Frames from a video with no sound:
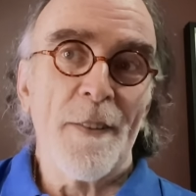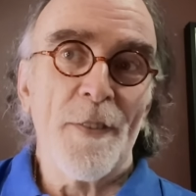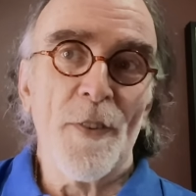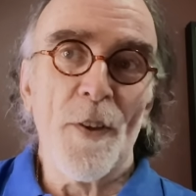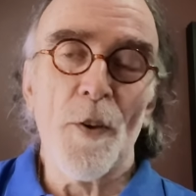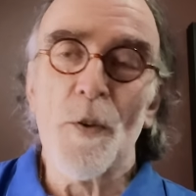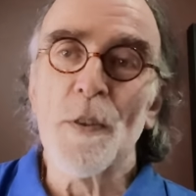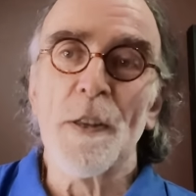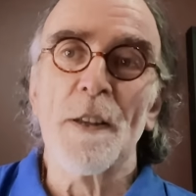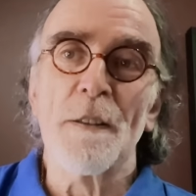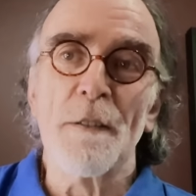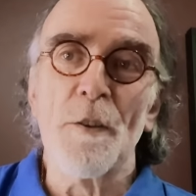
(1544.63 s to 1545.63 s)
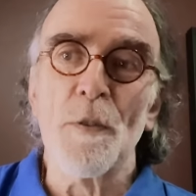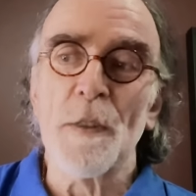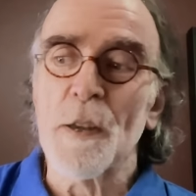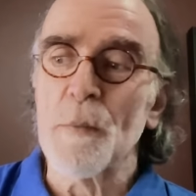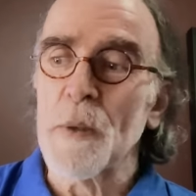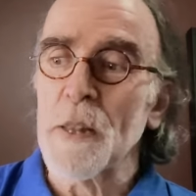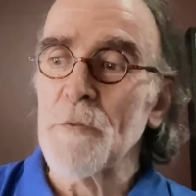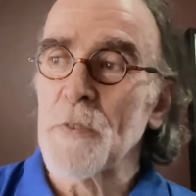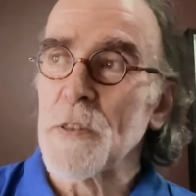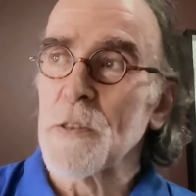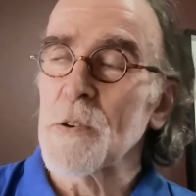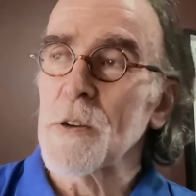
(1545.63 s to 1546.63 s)
So who's gonna who's gonna be the
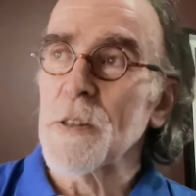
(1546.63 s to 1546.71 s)
fiscal